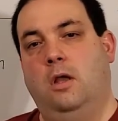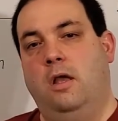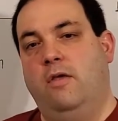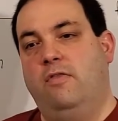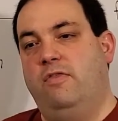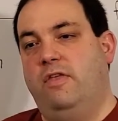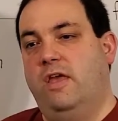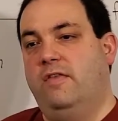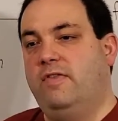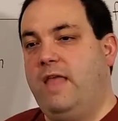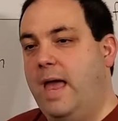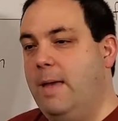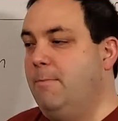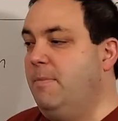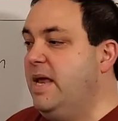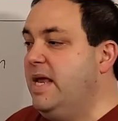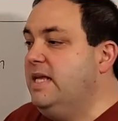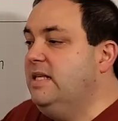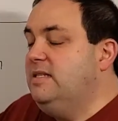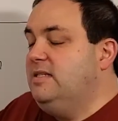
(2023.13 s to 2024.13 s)
then that
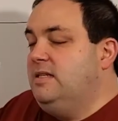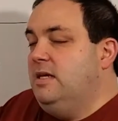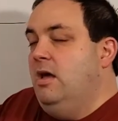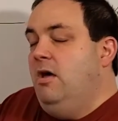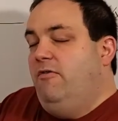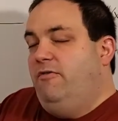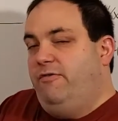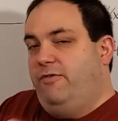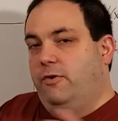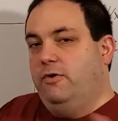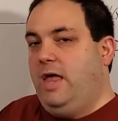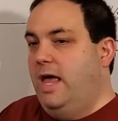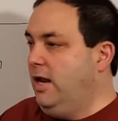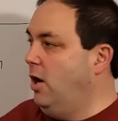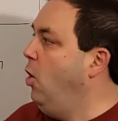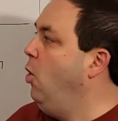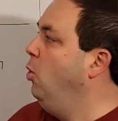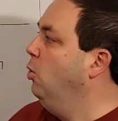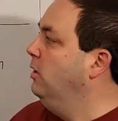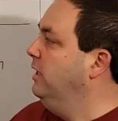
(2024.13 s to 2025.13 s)
means for that
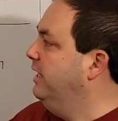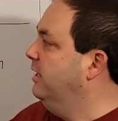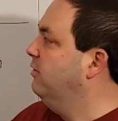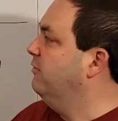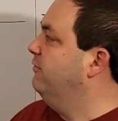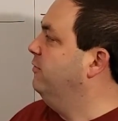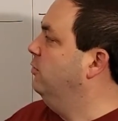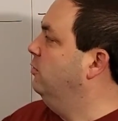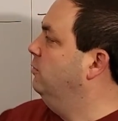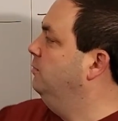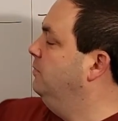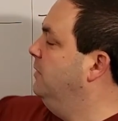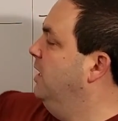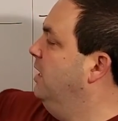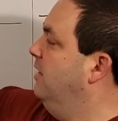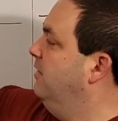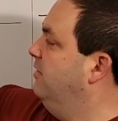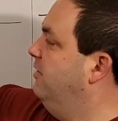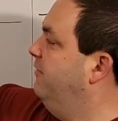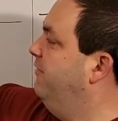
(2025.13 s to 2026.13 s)
whole interval,
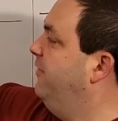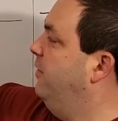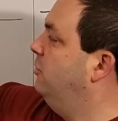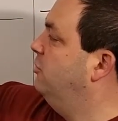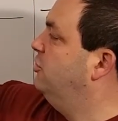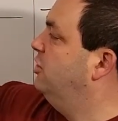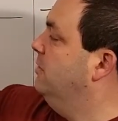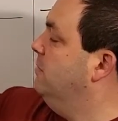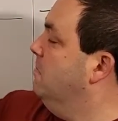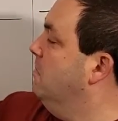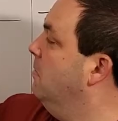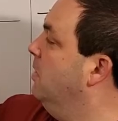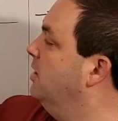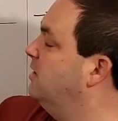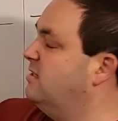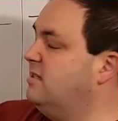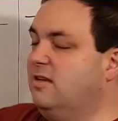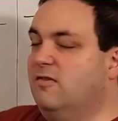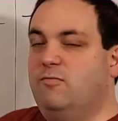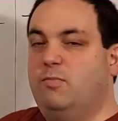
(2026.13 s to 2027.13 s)
the function
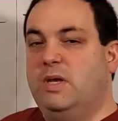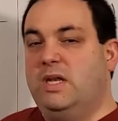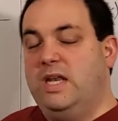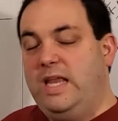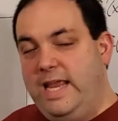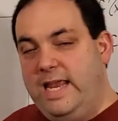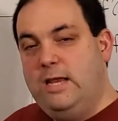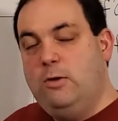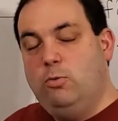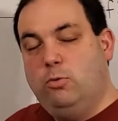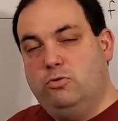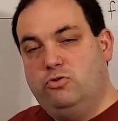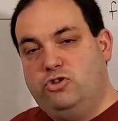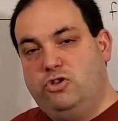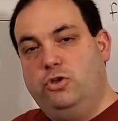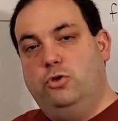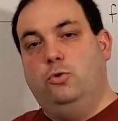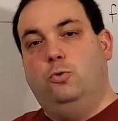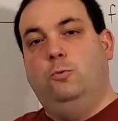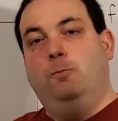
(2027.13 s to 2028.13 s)
must have been equal
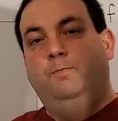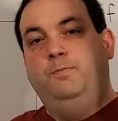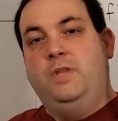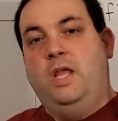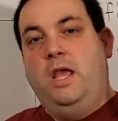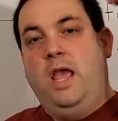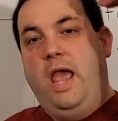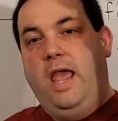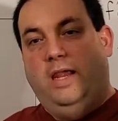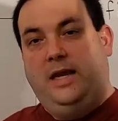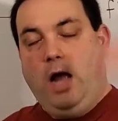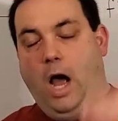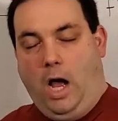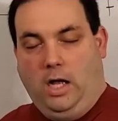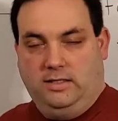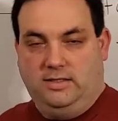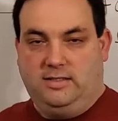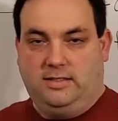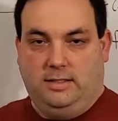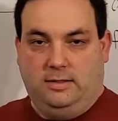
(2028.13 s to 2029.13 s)
to a
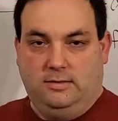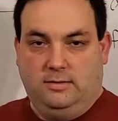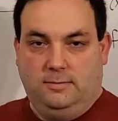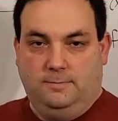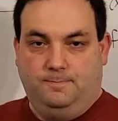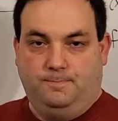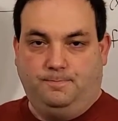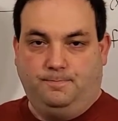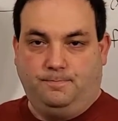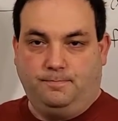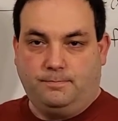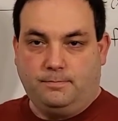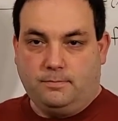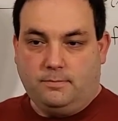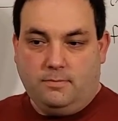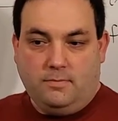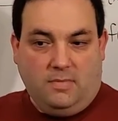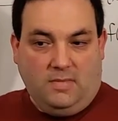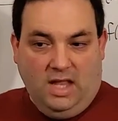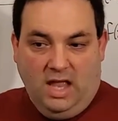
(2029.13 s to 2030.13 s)
constant.
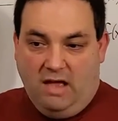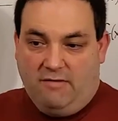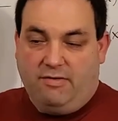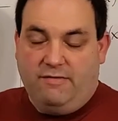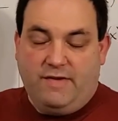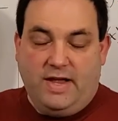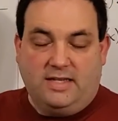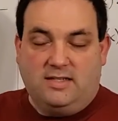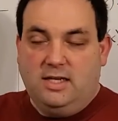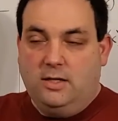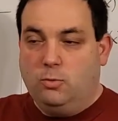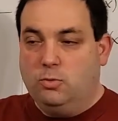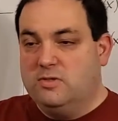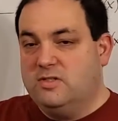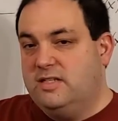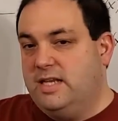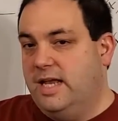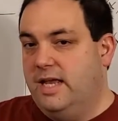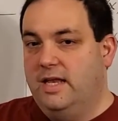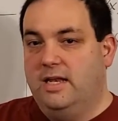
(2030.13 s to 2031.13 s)
F of x equals
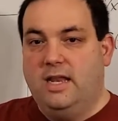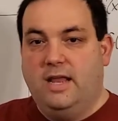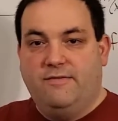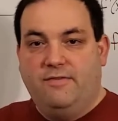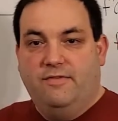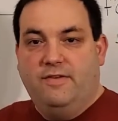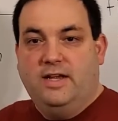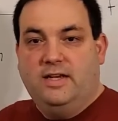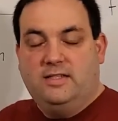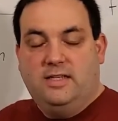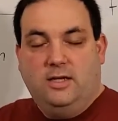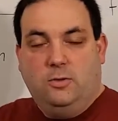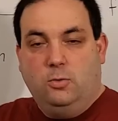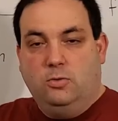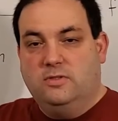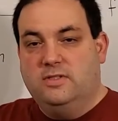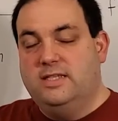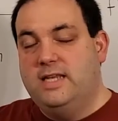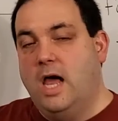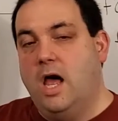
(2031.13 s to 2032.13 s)
10, f of x
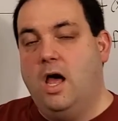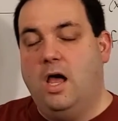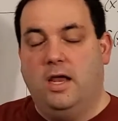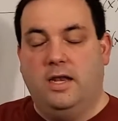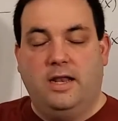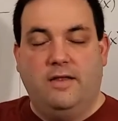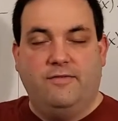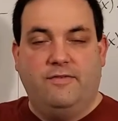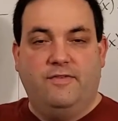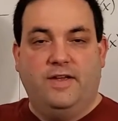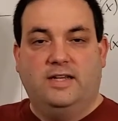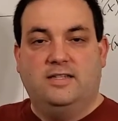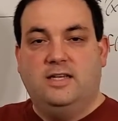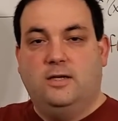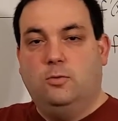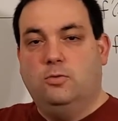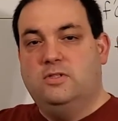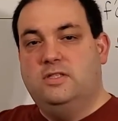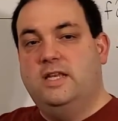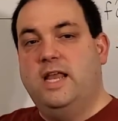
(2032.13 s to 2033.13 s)
equals 9, f of x
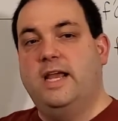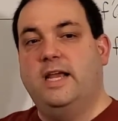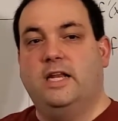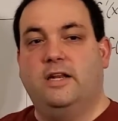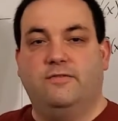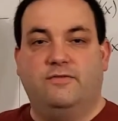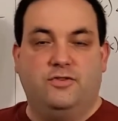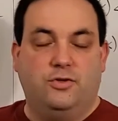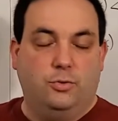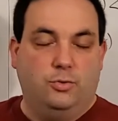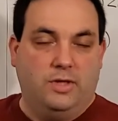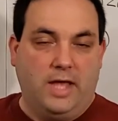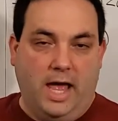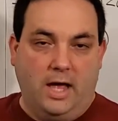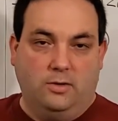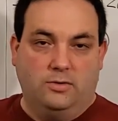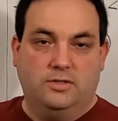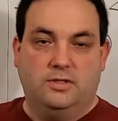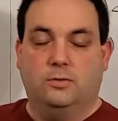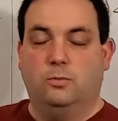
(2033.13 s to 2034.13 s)
equals
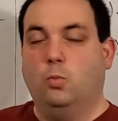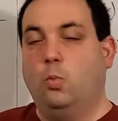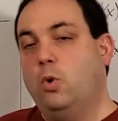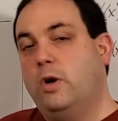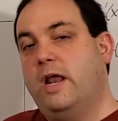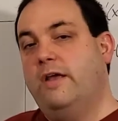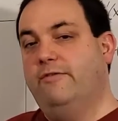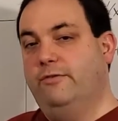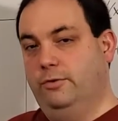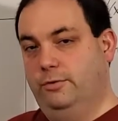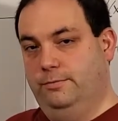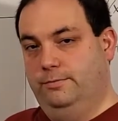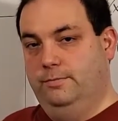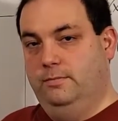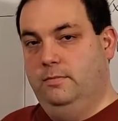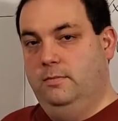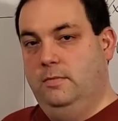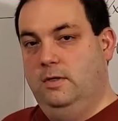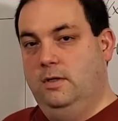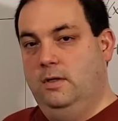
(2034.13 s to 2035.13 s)
-2000, whatever.
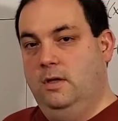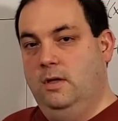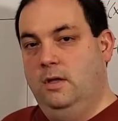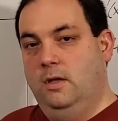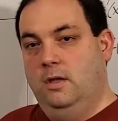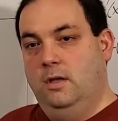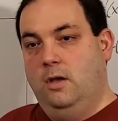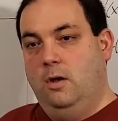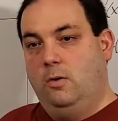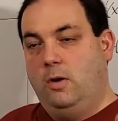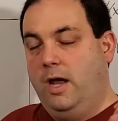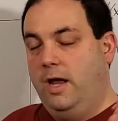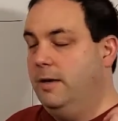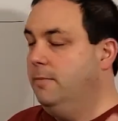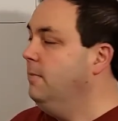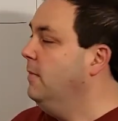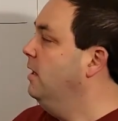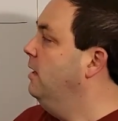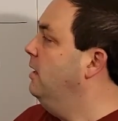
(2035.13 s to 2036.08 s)
Okay?